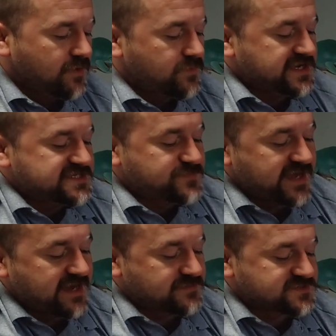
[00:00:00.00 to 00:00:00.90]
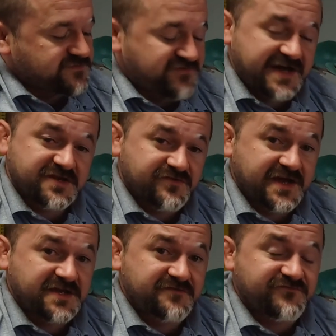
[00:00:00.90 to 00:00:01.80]
We need to be able to provide a
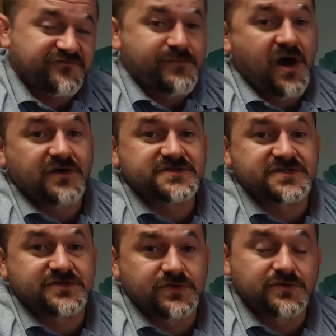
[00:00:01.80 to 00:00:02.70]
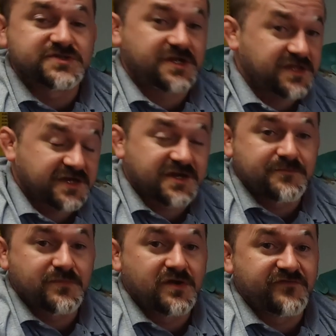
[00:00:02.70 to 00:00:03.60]
gradient from hot to cool so that they can
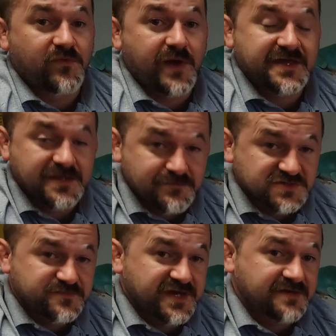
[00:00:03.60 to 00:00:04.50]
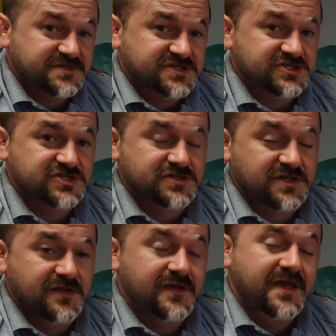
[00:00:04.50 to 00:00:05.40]
move away. They must be able to
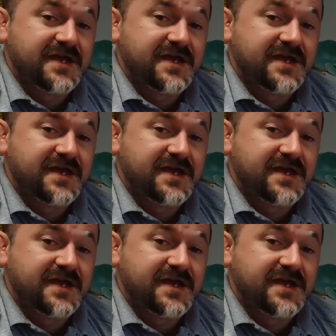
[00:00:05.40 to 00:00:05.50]
shuttle.